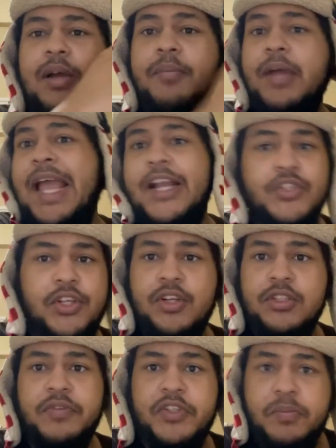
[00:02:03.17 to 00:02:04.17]
actually
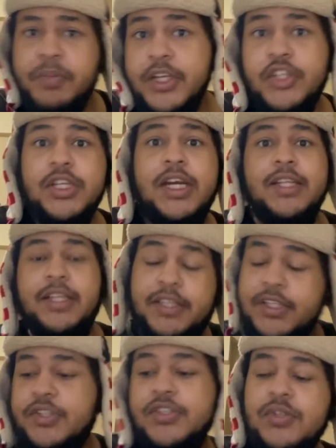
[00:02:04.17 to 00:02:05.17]
Cultivation Big Shot, like
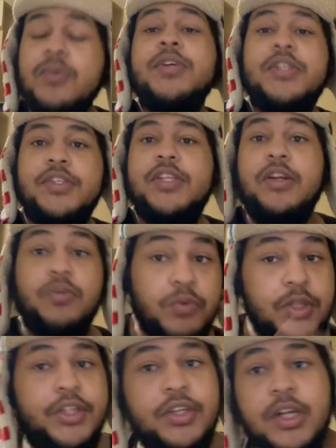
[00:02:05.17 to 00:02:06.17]
these stories that are
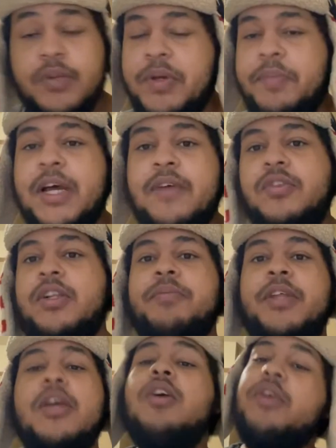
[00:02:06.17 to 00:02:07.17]
really good on web novel, I'm
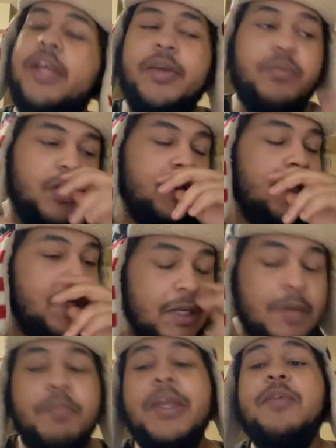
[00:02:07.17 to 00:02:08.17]
like, okay, well,
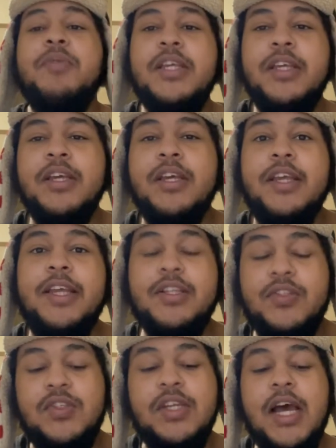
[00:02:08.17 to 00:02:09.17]
maybe
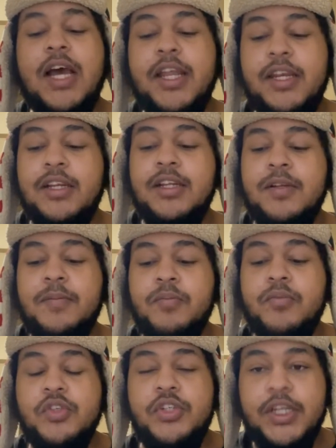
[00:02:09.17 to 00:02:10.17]
it's not
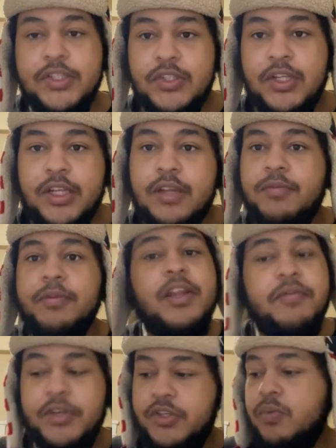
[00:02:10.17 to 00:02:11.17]
just like a fan
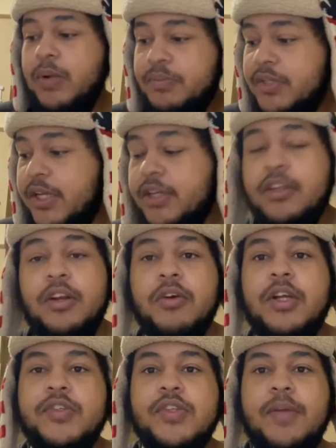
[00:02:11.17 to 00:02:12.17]
fiction website, you know,
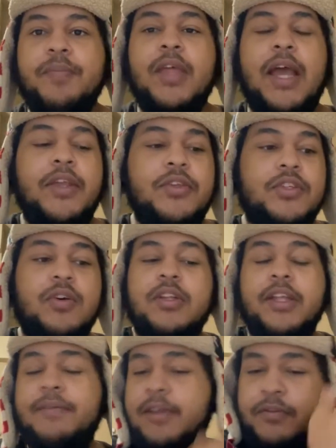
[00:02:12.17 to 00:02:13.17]
because I used to go on
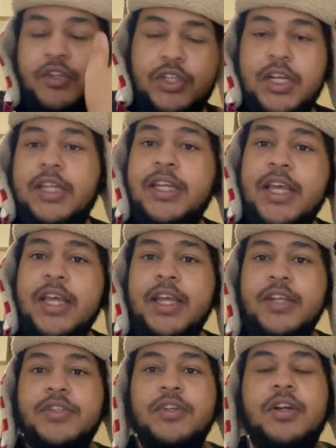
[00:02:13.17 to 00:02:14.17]
like
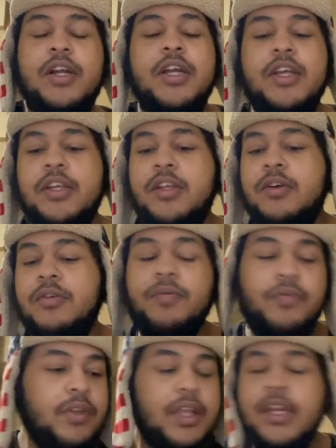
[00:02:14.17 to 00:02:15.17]
fanfiction.net or, you know,
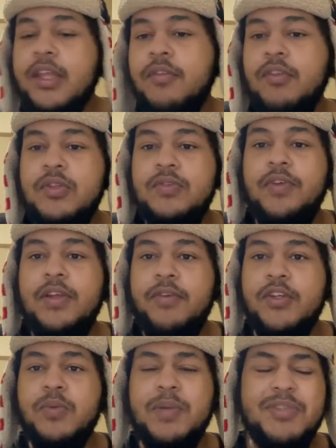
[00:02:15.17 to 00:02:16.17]
any of those fanfiction
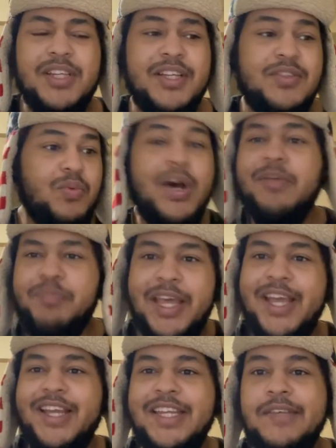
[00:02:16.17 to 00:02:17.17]
websites,
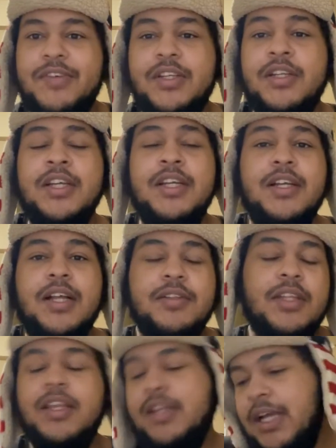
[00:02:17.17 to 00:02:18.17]
Wattpad even,
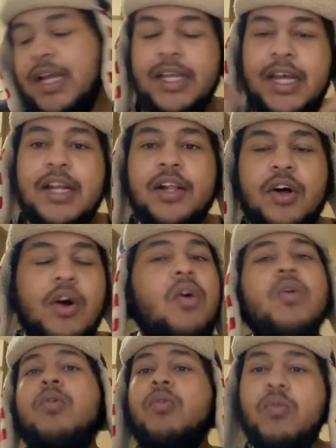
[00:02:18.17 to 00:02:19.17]
and I got a
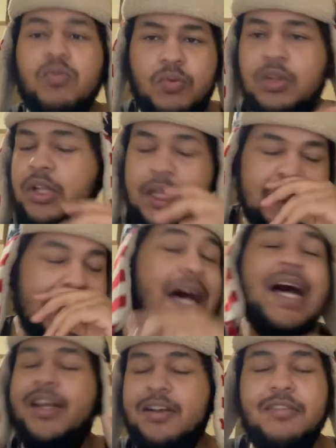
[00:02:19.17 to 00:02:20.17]
whole
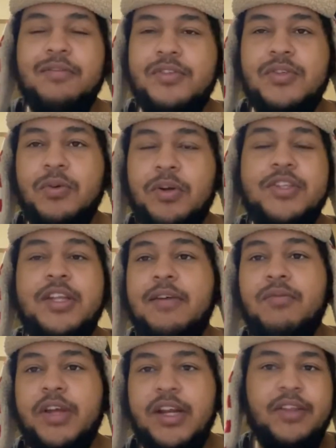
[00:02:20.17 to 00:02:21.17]
lot of stories that I've
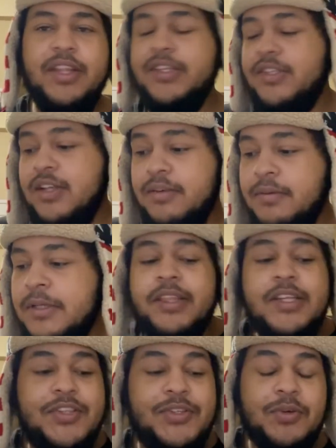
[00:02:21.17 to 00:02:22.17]
read on that stuff.
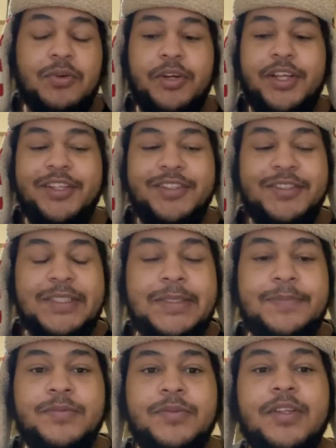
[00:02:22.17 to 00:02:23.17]
This story,
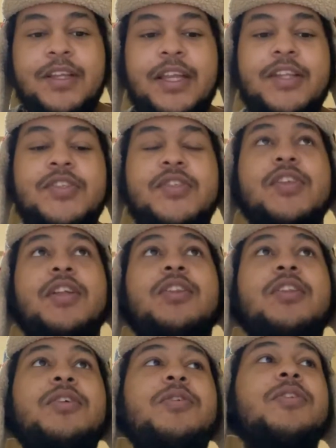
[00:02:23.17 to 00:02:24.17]
it's
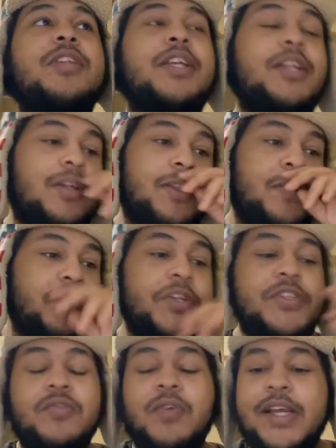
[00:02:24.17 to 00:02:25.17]
literally, the
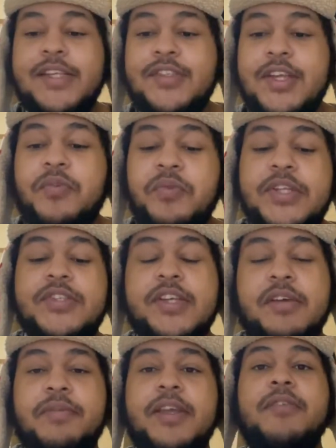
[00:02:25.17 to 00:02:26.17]
reason why I say it reads like a
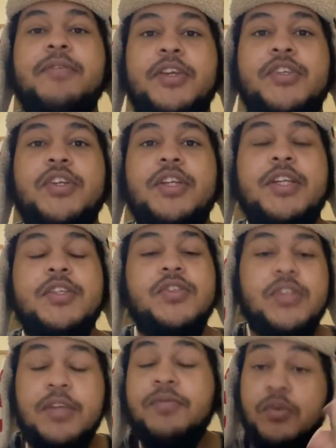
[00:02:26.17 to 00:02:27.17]
fanfiction is
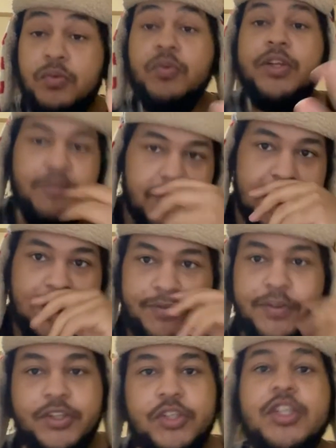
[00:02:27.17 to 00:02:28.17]
if you read
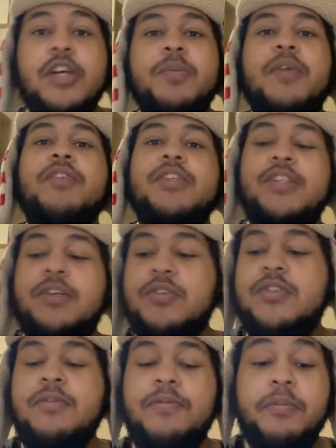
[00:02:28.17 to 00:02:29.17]
fanfiction, tell me if this sounds
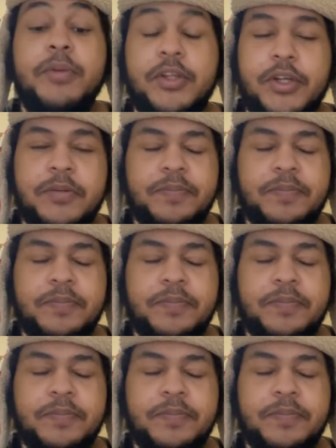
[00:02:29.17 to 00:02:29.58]
familiar.